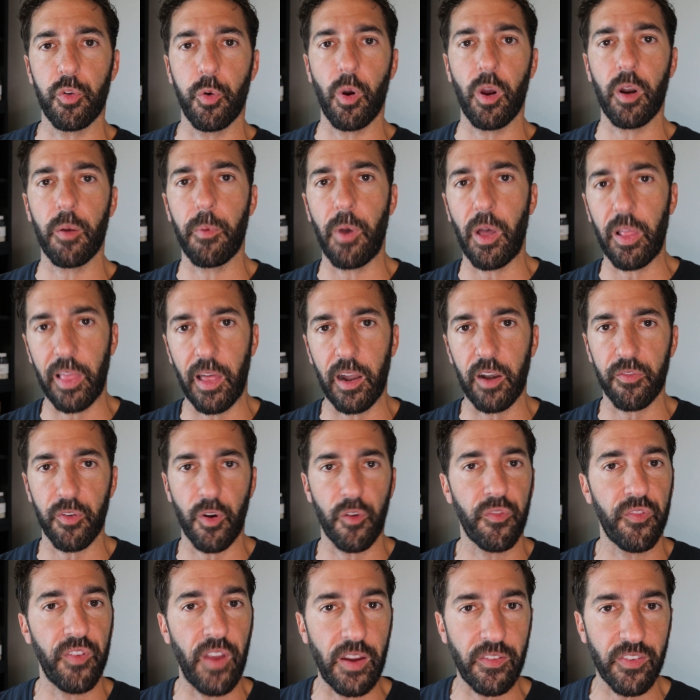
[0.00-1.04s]
to a lot of
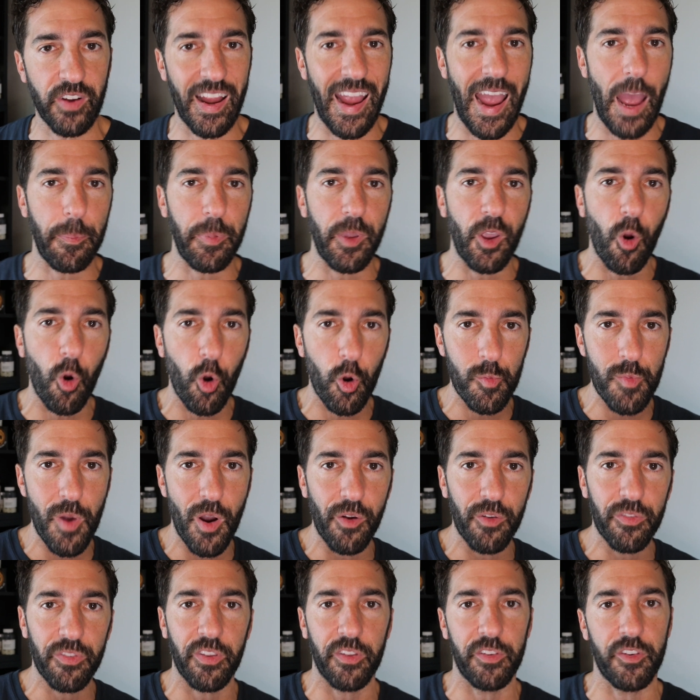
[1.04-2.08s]
our favorite happy
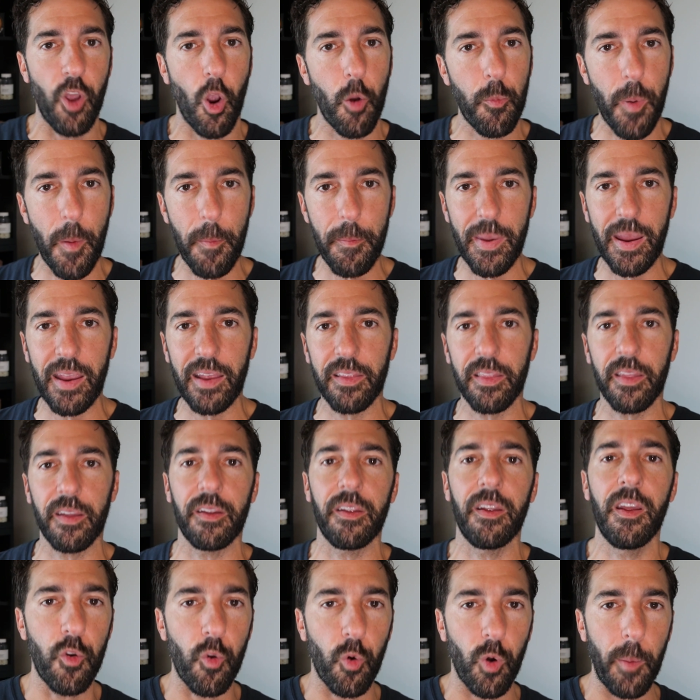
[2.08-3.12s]
hormones, the dopamine,
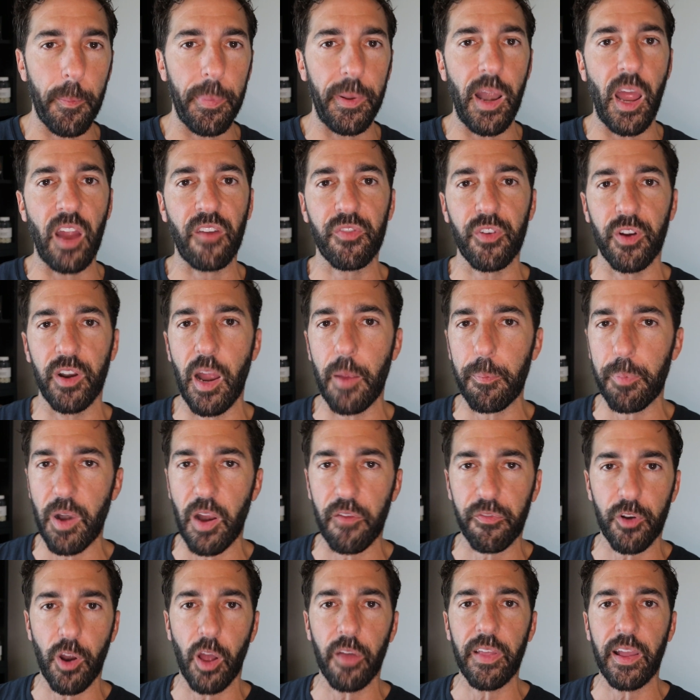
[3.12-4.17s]
the norepinephrine,
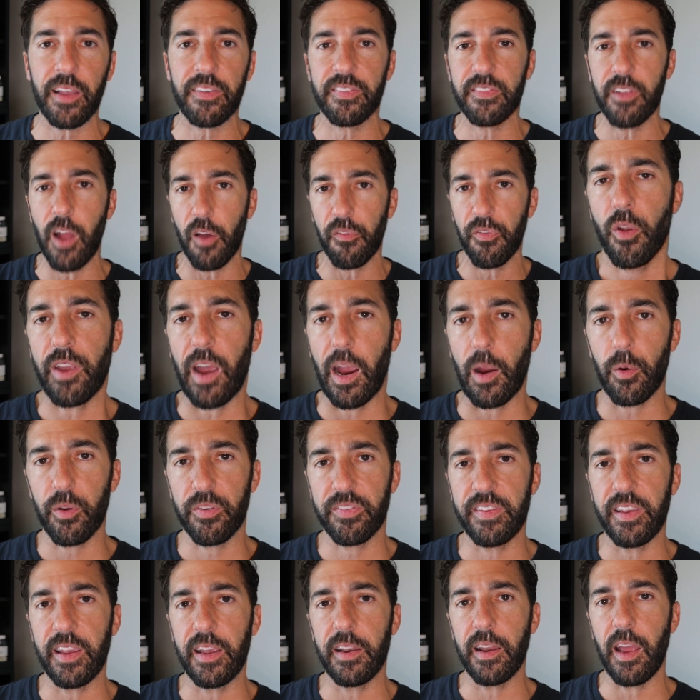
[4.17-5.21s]
epinephrine, all that stuff.
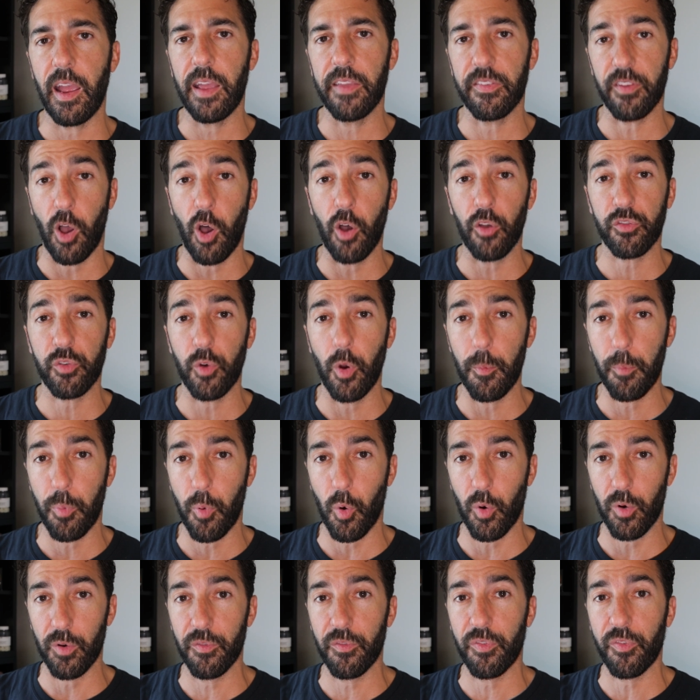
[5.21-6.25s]
Tyrosine is also
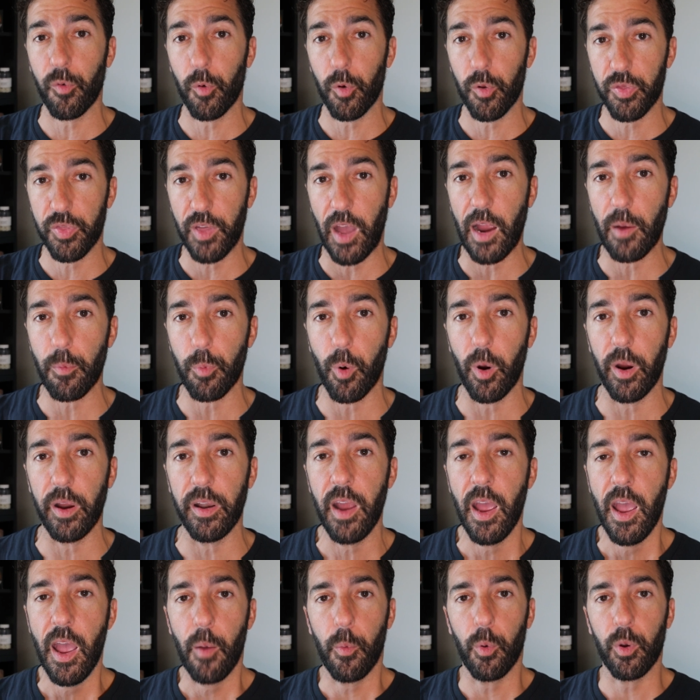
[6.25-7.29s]
important for thyroid.
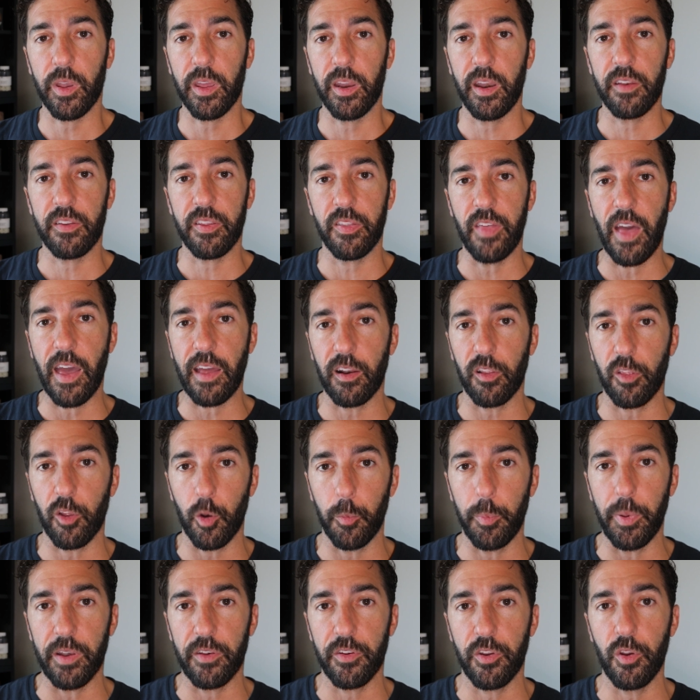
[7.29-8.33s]
We'll get into that a little
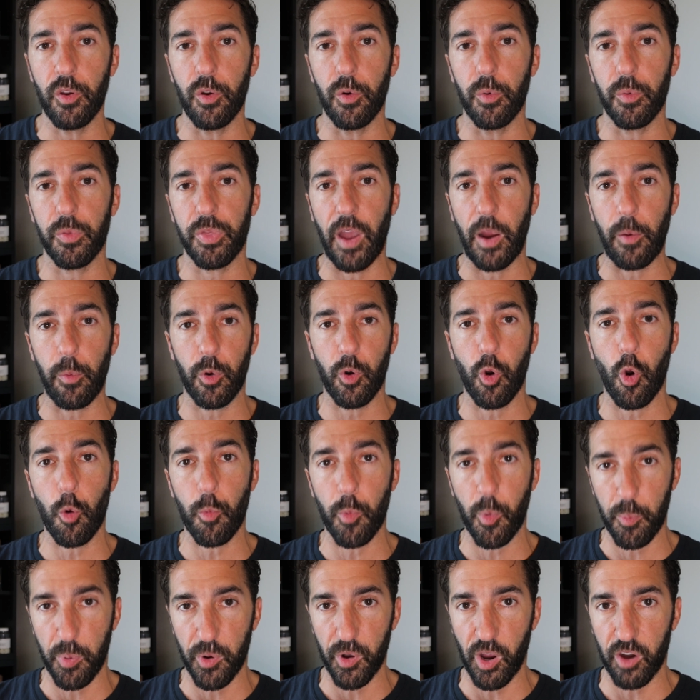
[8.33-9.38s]
bit too, thyroid
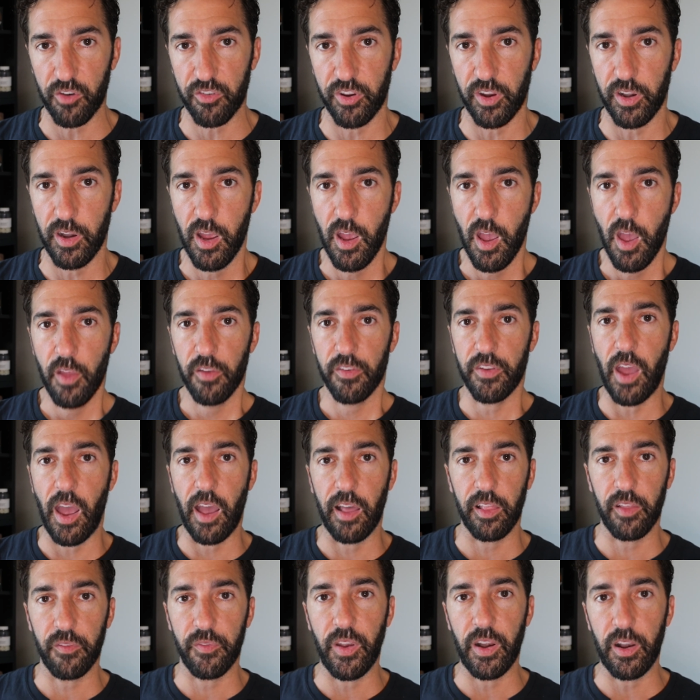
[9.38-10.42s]
hormone production, to
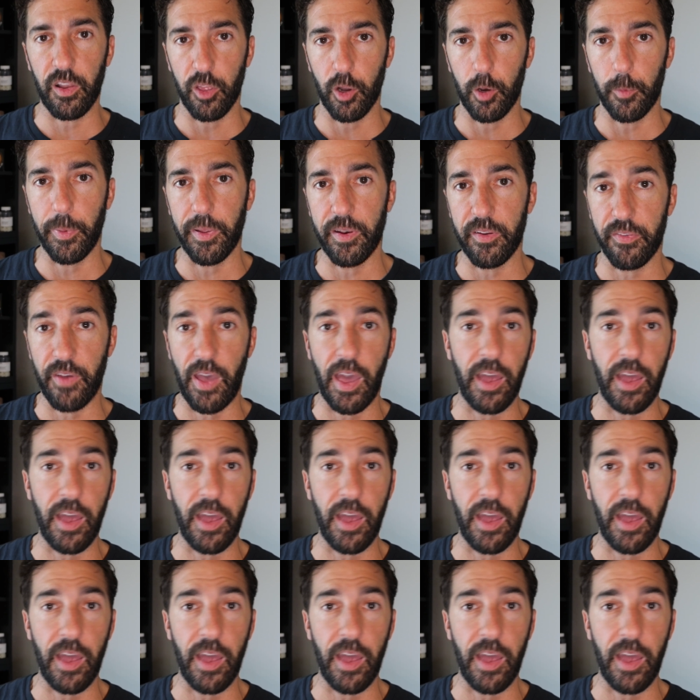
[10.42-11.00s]
elevate a little bit of